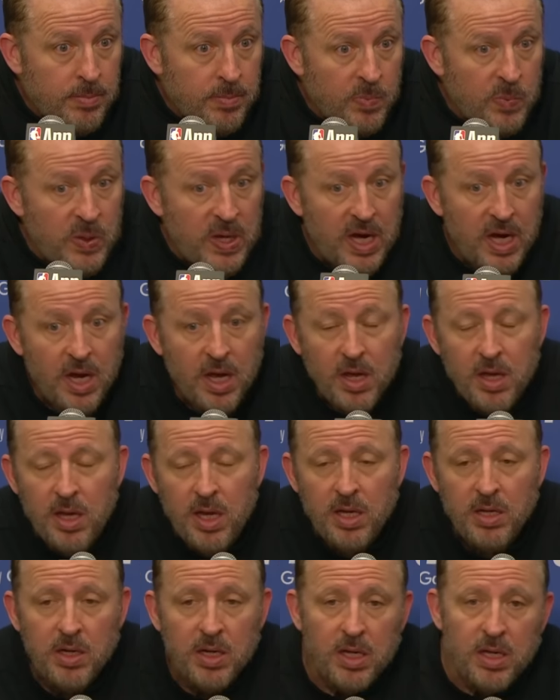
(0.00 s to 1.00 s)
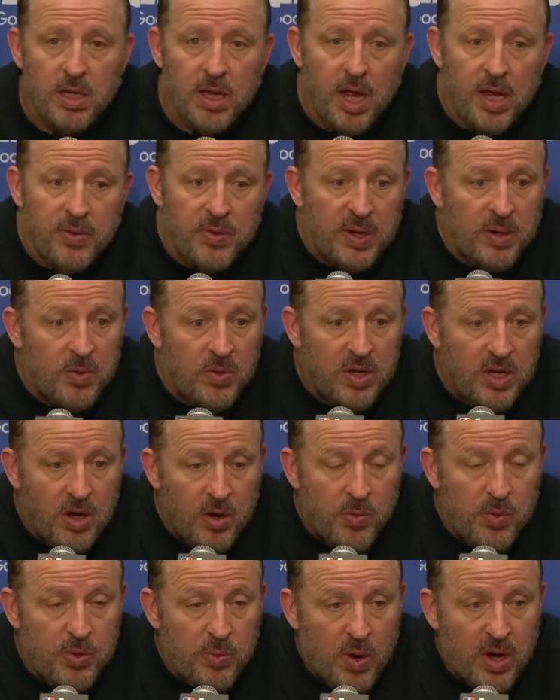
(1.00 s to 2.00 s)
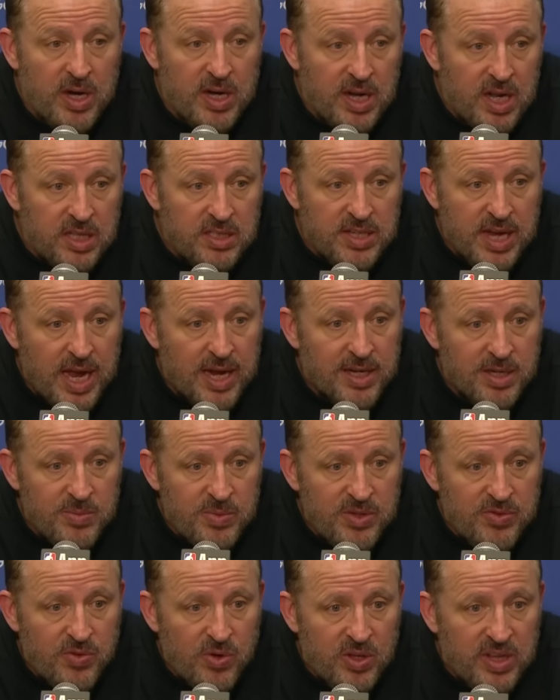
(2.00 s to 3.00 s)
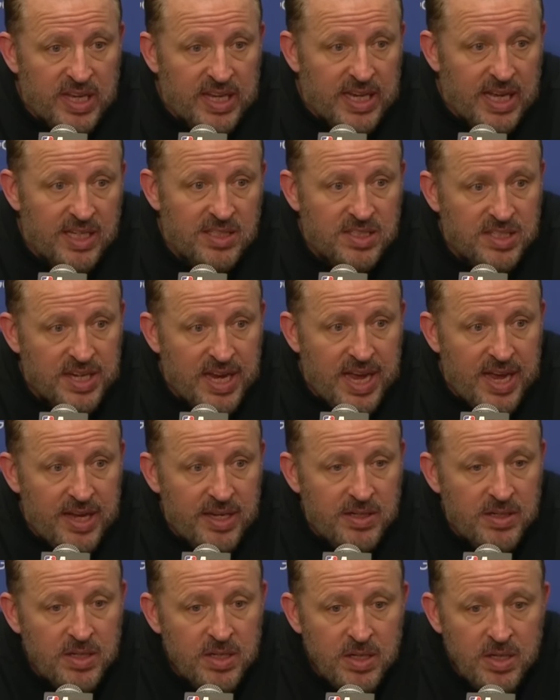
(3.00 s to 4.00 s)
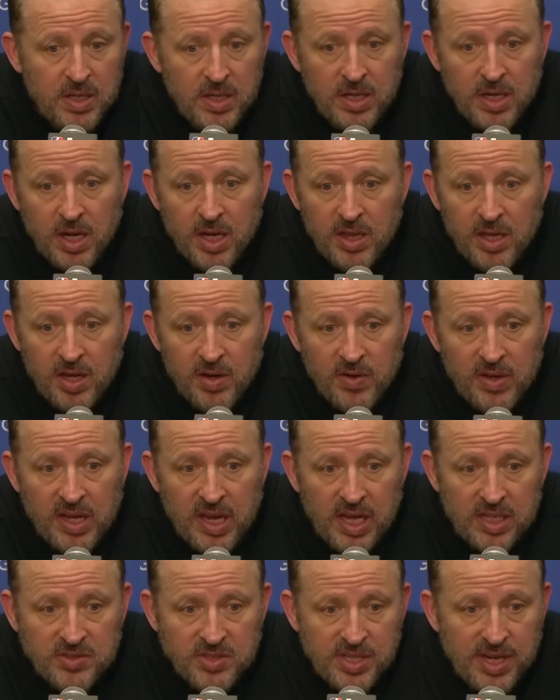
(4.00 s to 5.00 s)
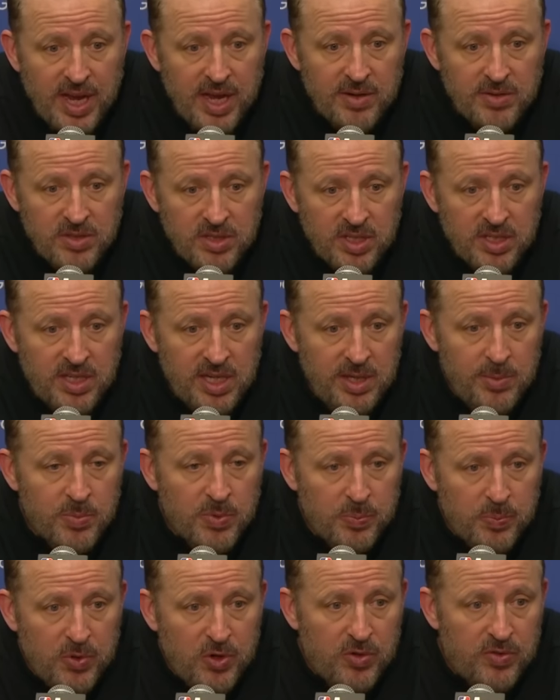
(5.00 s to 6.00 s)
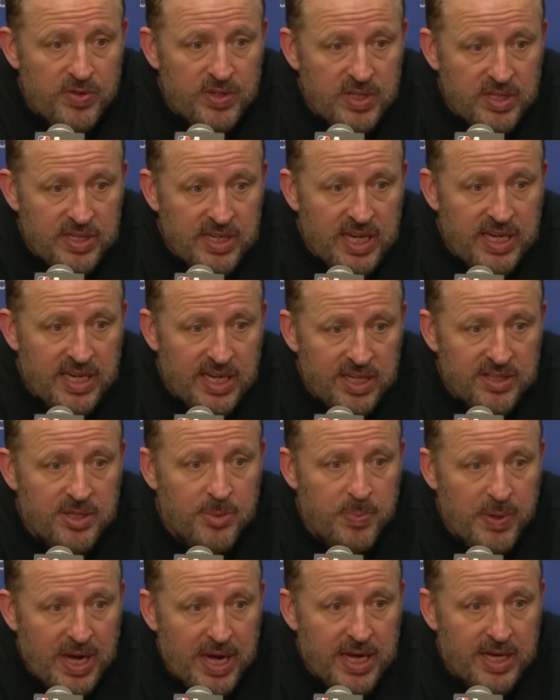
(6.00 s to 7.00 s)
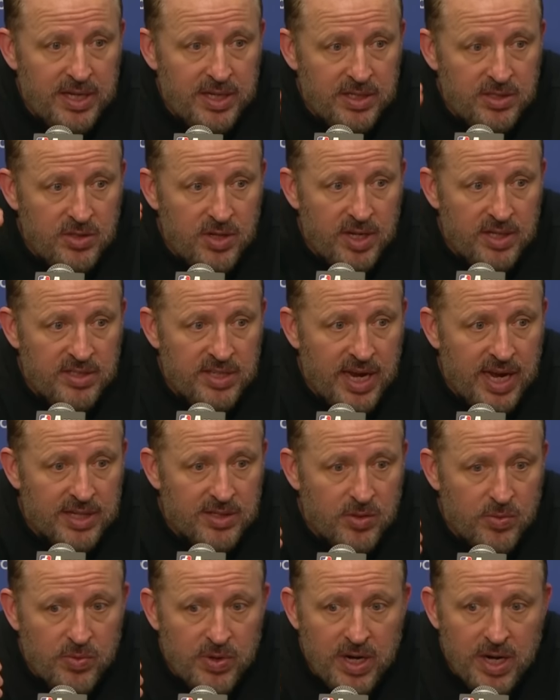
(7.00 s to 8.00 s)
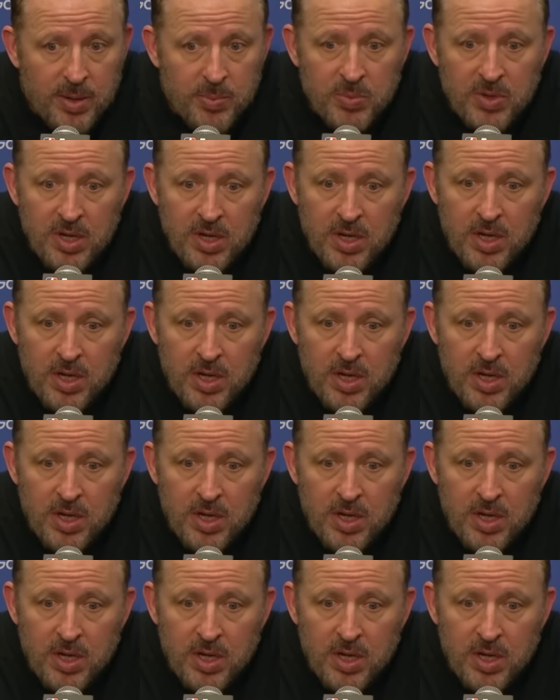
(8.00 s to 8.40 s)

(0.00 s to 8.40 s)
Yeah, and I think we wanted to attack them before they got set, and then when they got set, to keep them moving and then hit the paint and attack the rim.